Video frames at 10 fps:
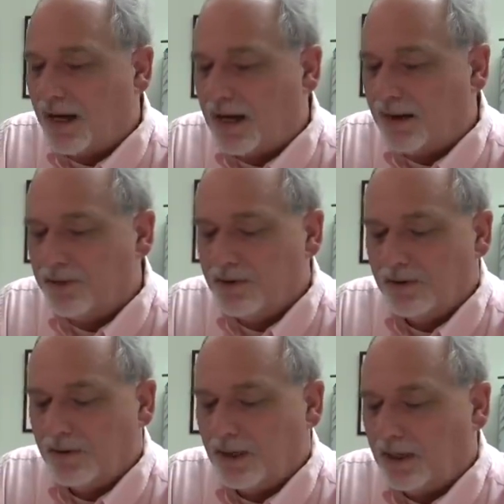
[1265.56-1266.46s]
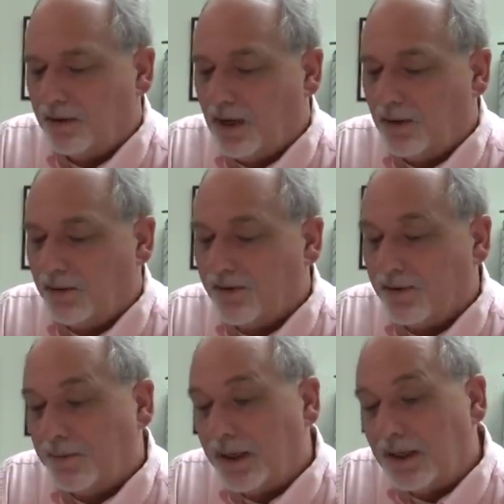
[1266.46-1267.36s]
Bob and
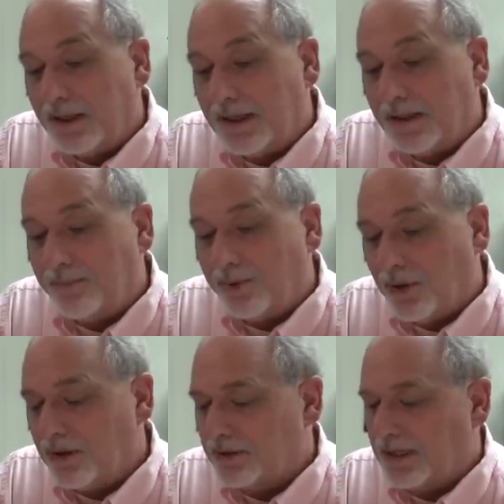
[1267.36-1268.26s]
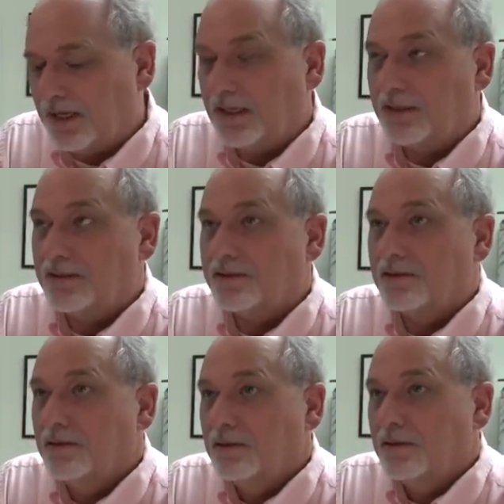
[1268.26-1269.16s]
whatever. But the important thing
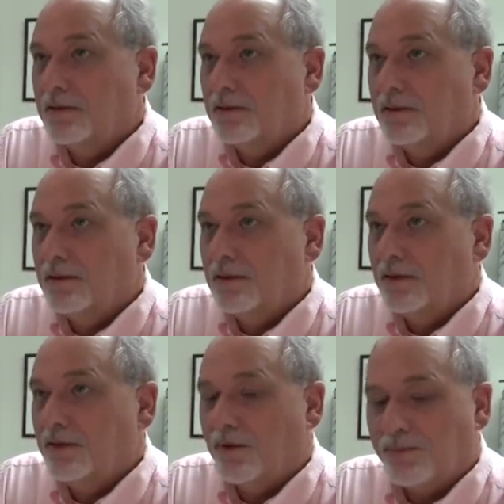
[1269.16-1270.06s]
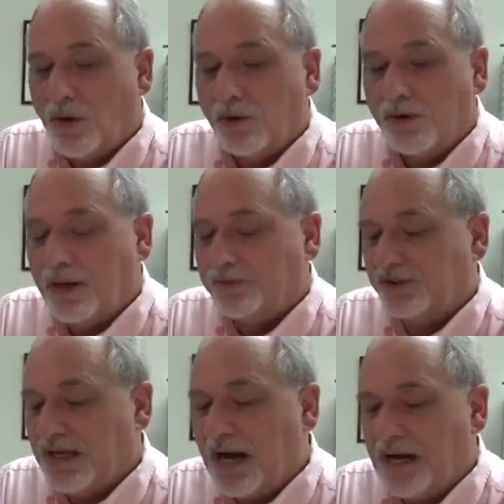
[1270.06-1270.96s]
is your program
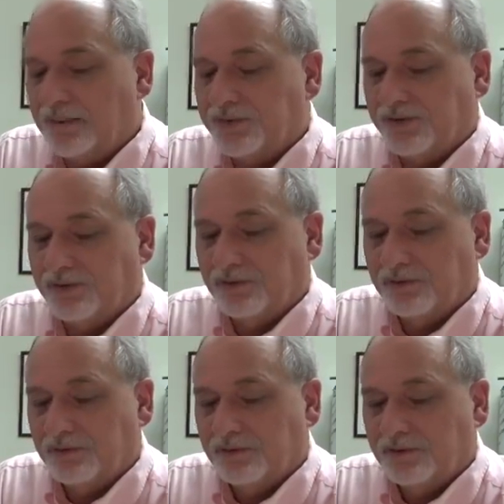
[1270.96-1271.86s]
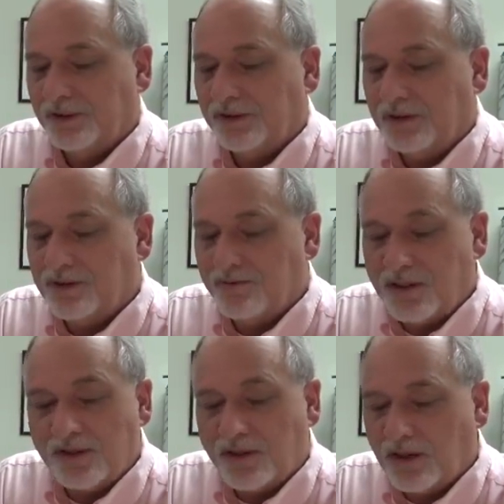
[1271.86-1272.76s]
stops.
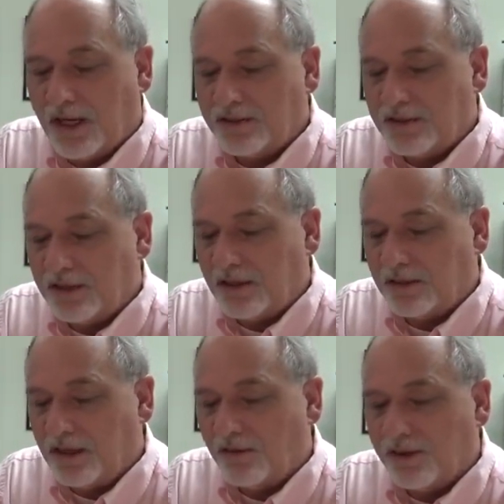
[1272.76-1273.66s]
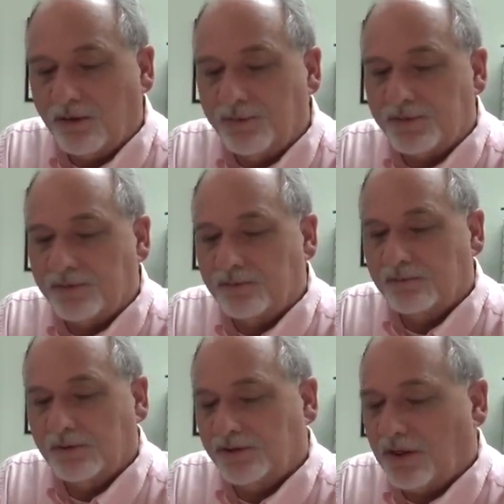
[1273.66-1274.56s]
These other lines, they don't, oops,
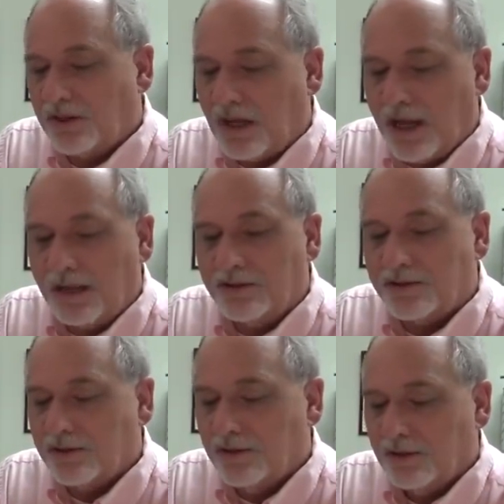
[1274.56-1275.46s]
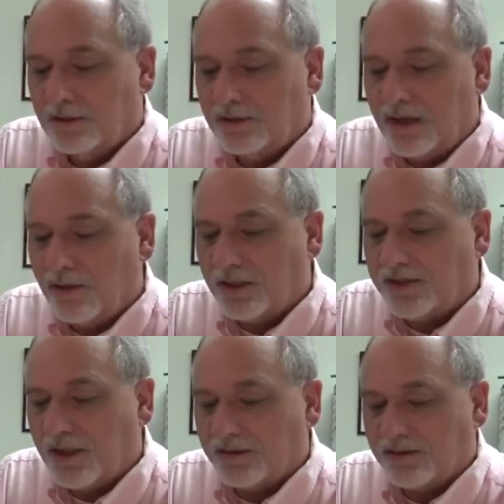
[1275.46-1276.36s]
these other lines, they don't
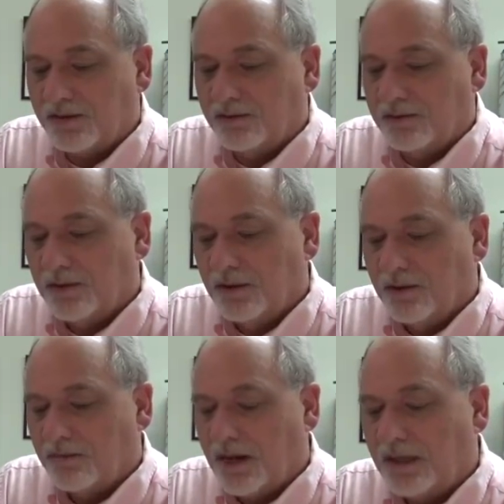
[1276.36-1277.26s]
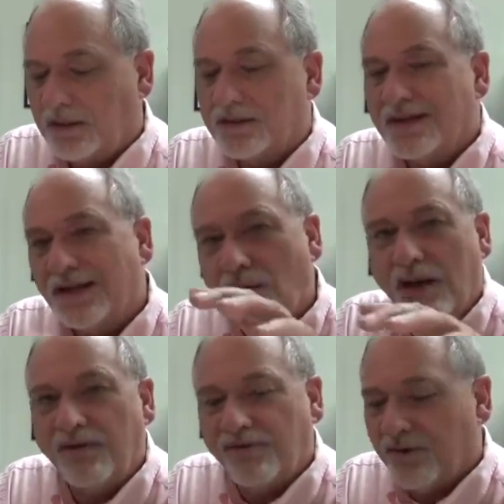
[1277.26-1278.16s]
exist. Right? It doesn't go
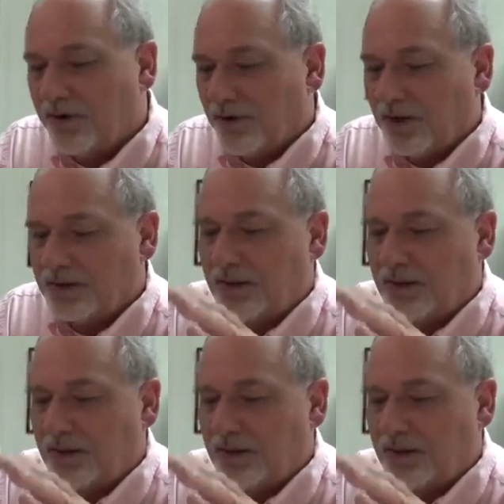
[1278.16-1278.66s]
any further.